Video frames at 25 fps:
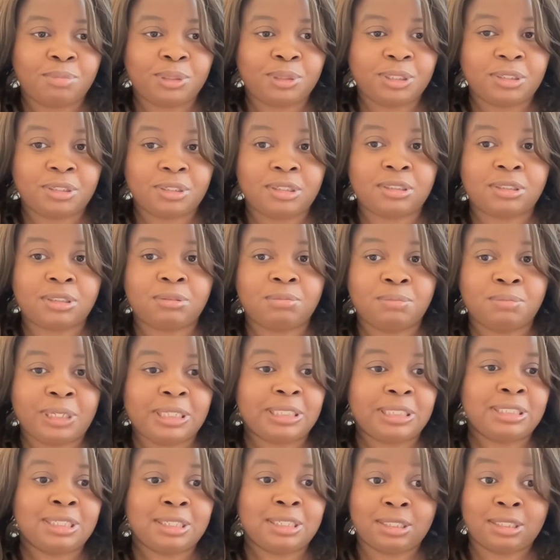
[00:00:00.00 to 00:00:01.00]
because
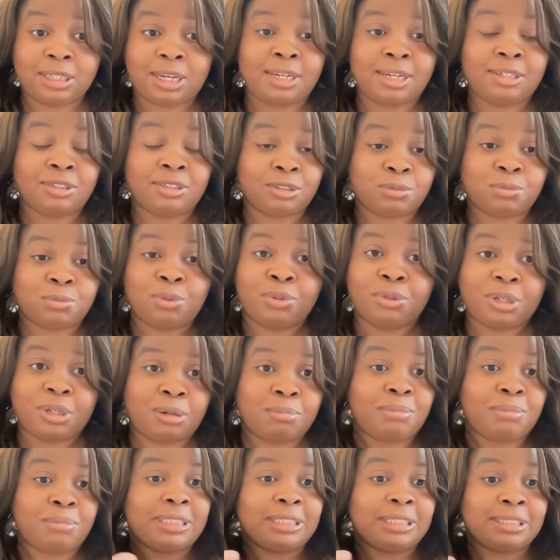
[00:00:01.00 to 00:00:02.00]
basically I just rolled
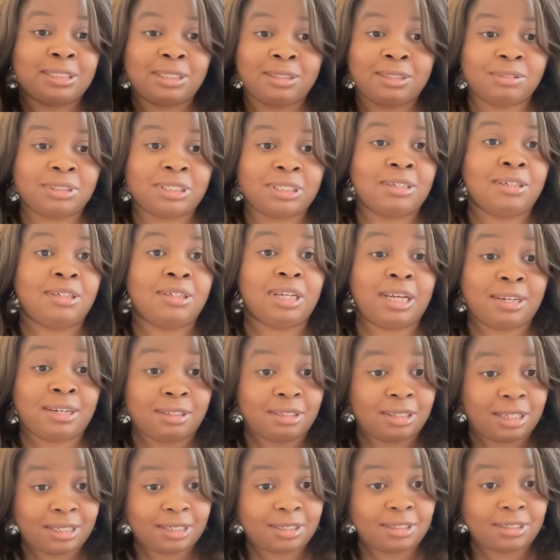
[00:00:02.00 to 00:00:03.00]
up my sleeves
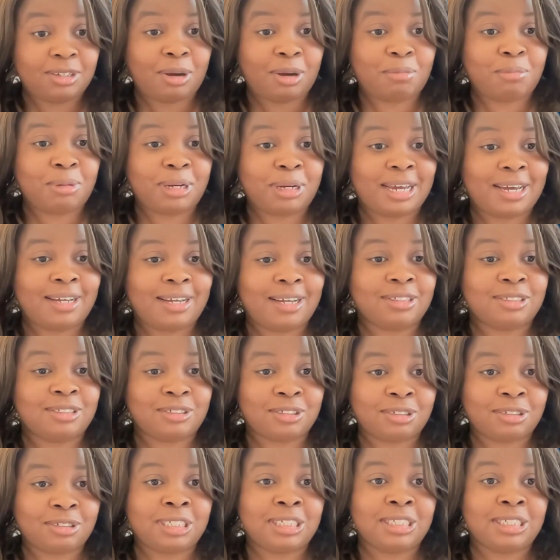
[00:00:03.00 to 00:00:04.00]
and like got my hands
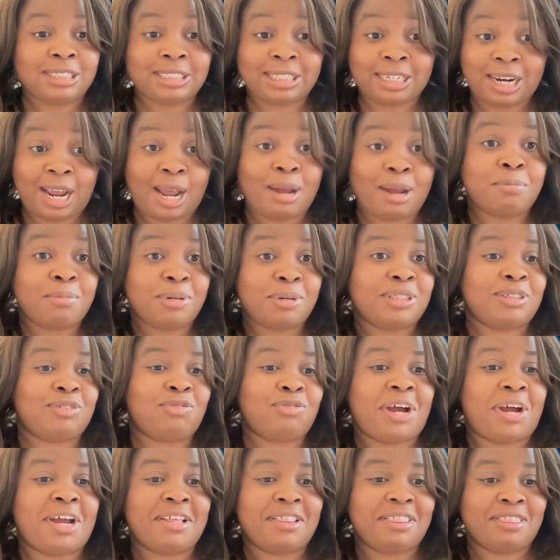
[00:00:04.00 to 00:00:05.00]
dirty and said, I must
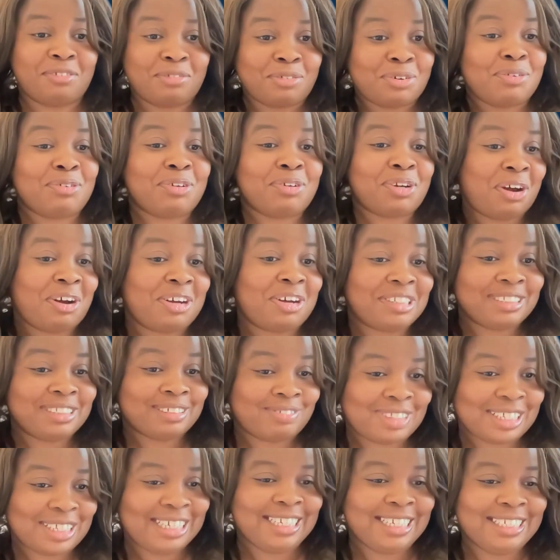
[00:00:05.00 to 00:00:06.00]
find the root cause of
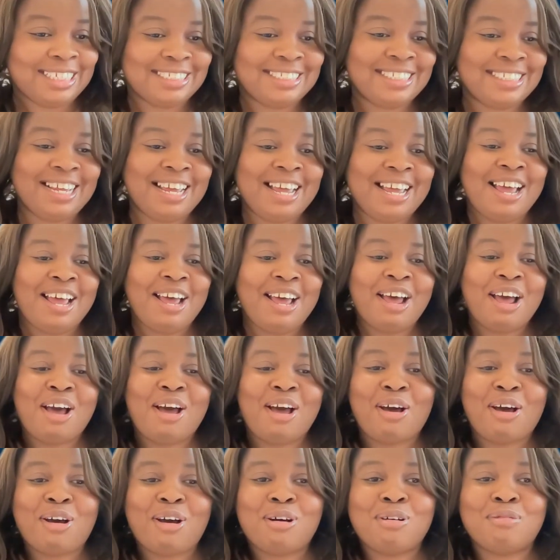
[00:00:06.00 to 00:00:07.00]
this.
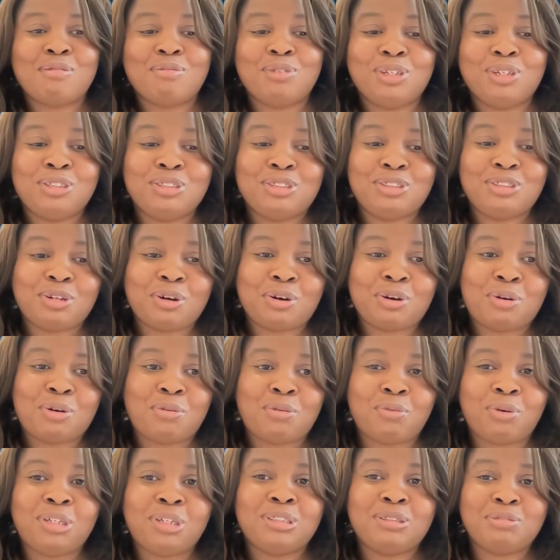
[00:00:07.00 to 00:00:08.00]
And so
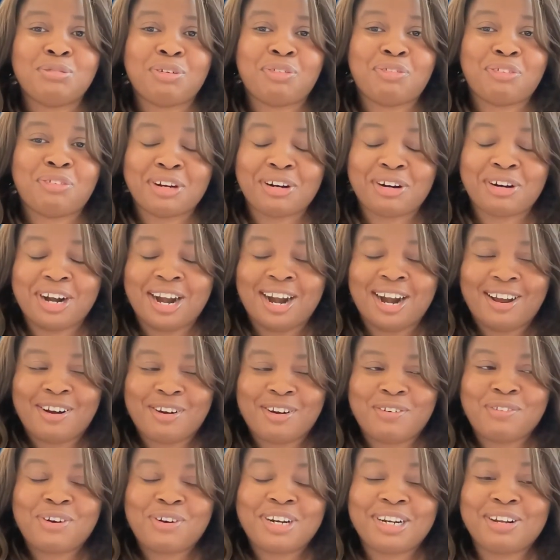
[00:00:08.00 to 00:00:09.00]
once we figured out
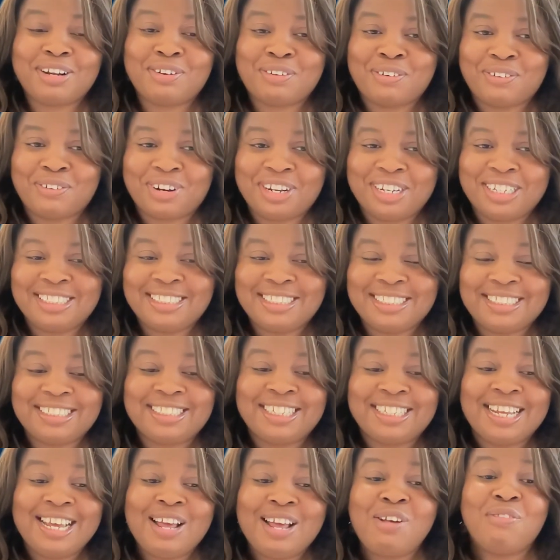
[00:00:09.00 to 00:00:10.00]
what it was,
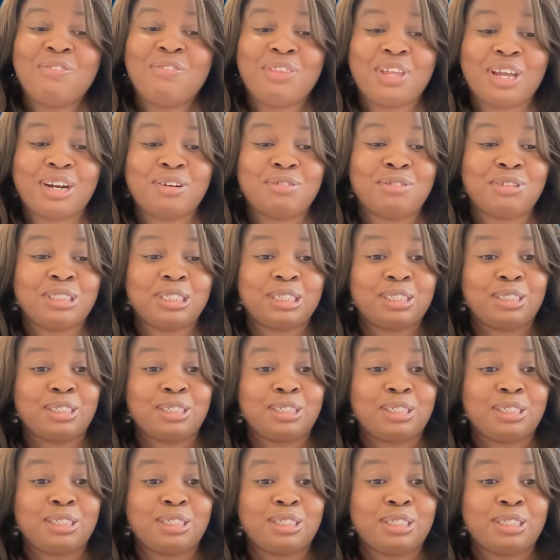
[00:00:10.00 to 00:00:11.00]
then it was a
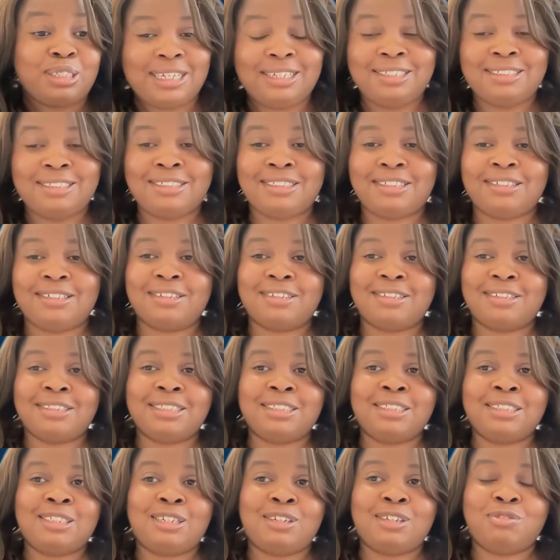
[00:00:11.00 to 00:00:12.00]
little bit easier, because
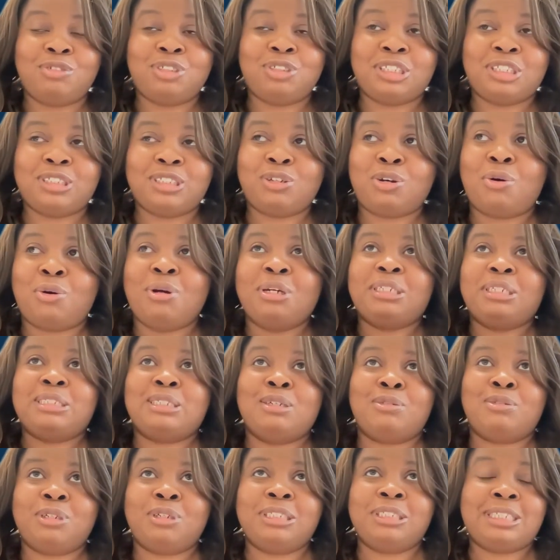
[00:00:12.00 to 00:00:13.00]
instead of just going to
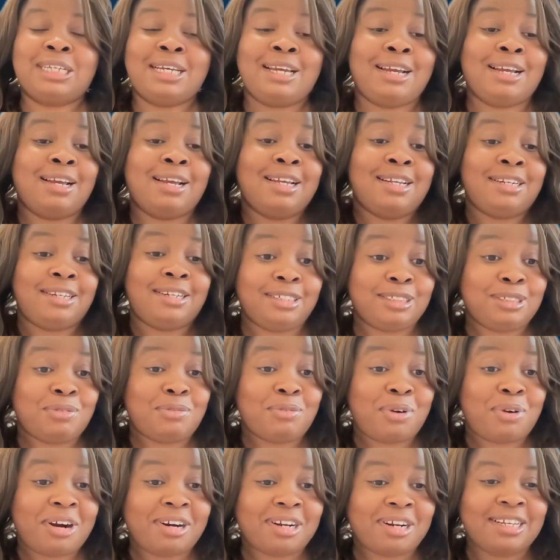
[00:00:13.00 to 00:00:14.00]
someone saying, it doesn't
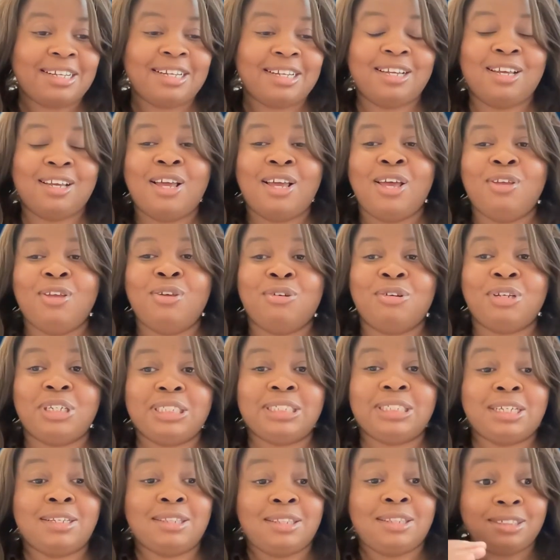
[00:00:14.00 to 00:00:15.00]
work, you can
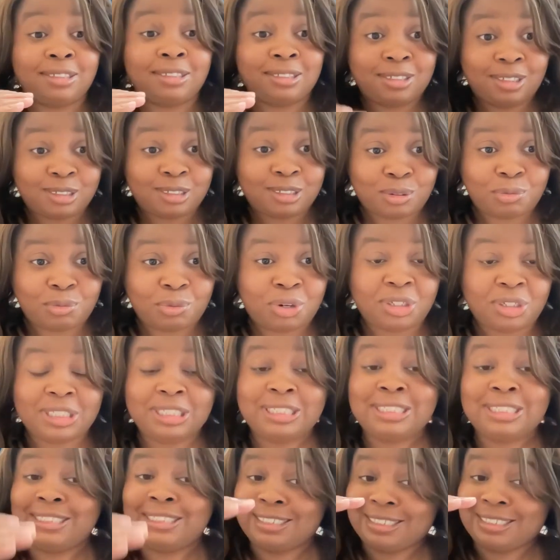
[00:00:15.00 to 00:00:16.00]
say, this doesn't work.
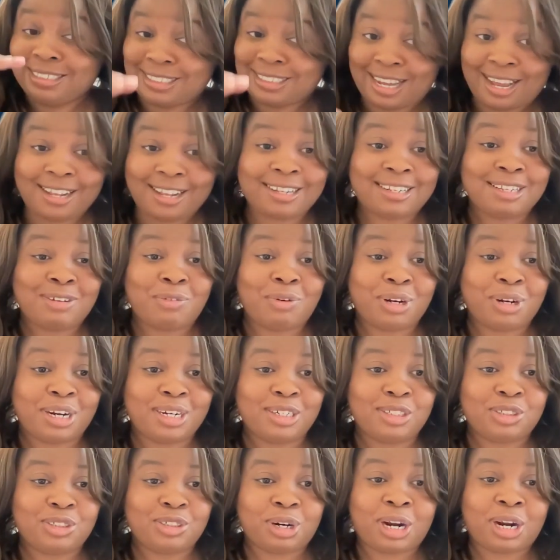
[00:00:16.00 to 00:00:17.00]
This is exactly what I
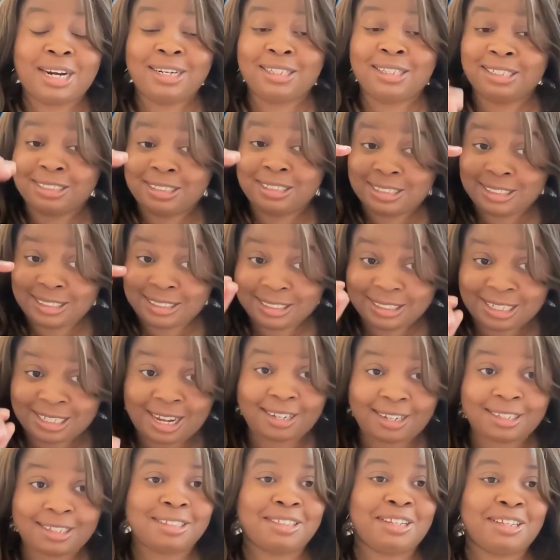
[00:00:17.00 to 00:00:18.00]
tried. This is
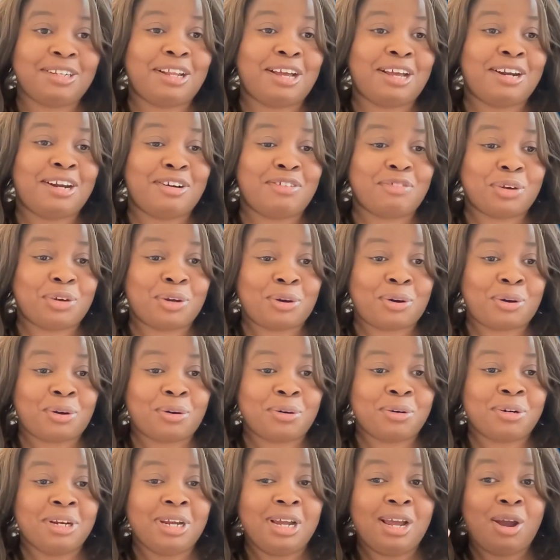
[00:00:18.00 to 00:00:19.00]
exactly the line of
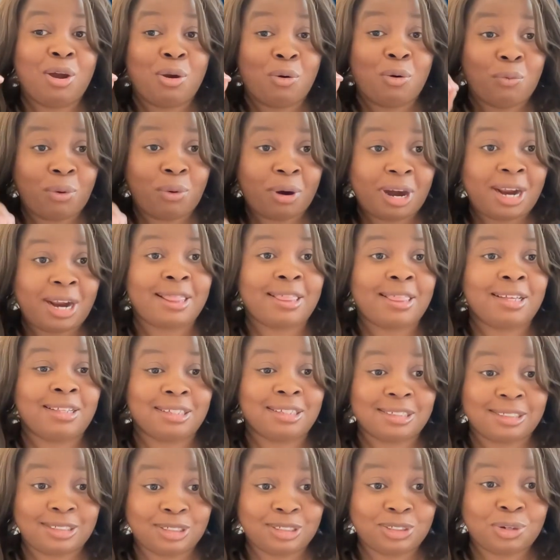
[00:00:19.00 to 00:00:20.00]
code where I think
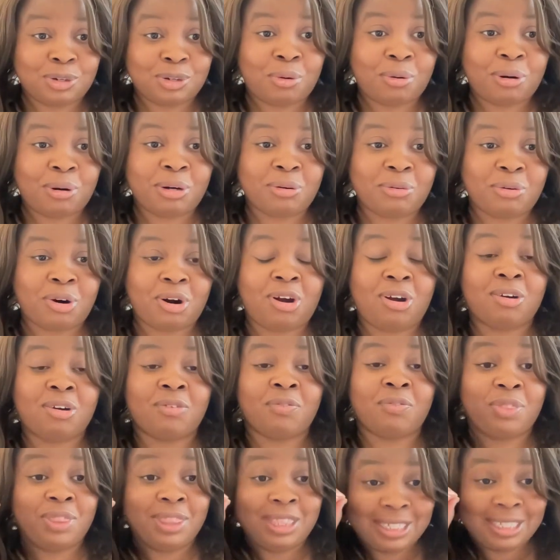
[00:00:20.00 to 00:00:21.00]
this is going
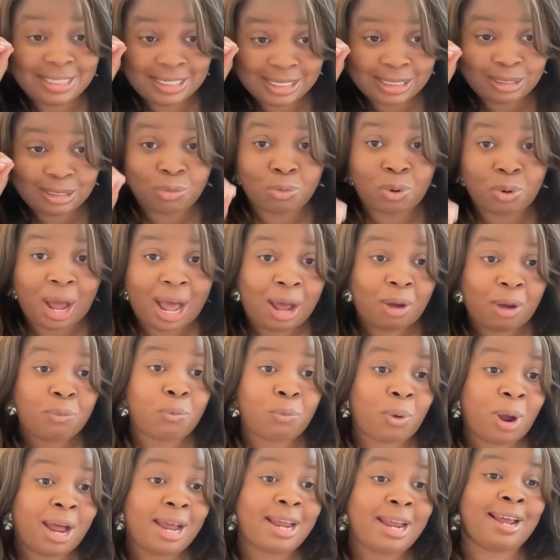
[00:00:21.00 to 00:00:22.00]
wrong. This is
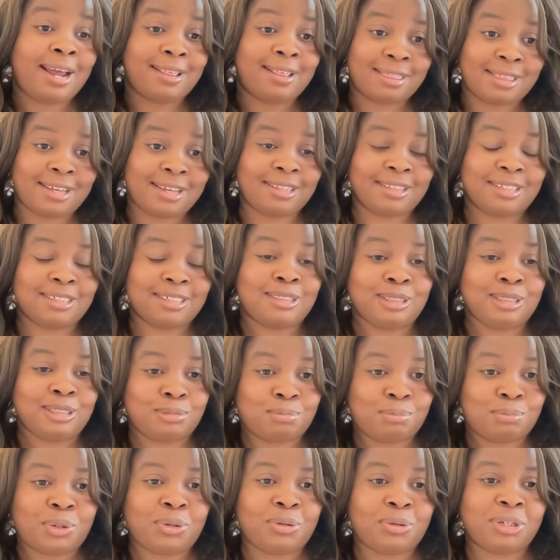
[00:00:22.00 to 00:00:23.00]
why I think this is
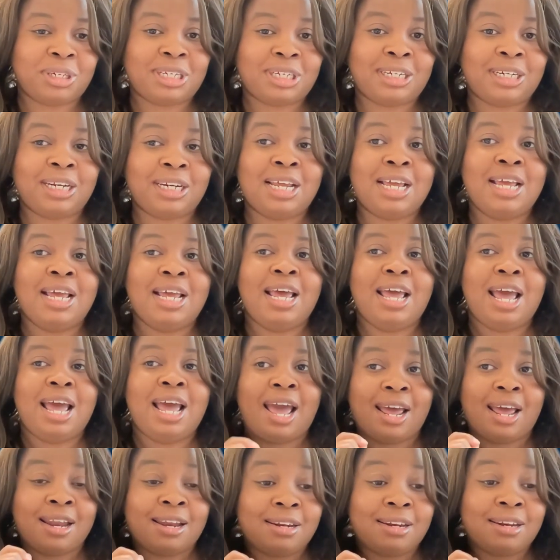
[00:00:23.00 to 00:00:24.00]
broken.
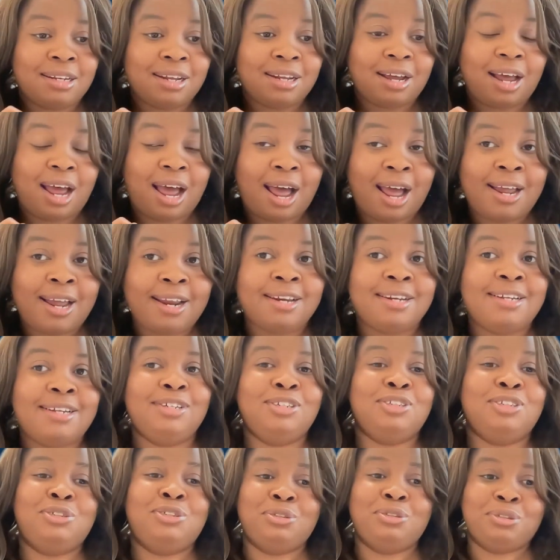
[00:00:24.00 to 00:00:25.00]
And I
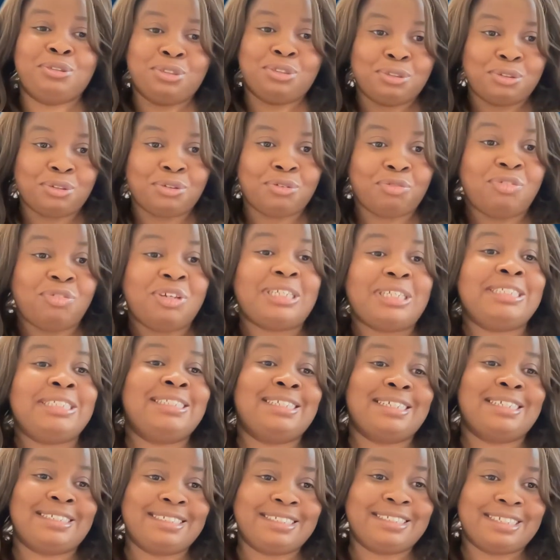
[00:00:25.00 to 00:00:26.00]
need you to fix
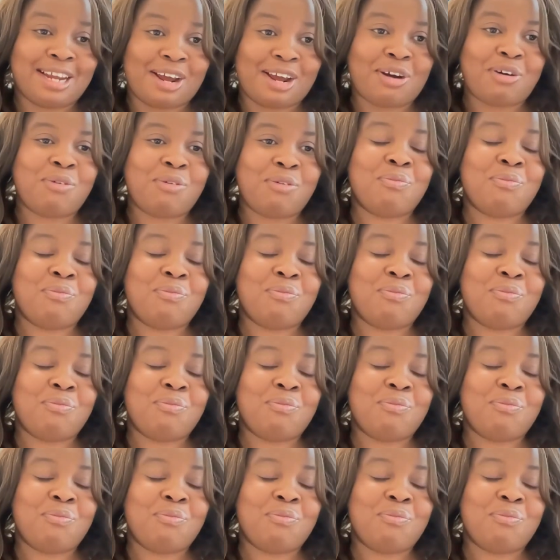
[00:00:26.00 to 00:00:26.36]
this now.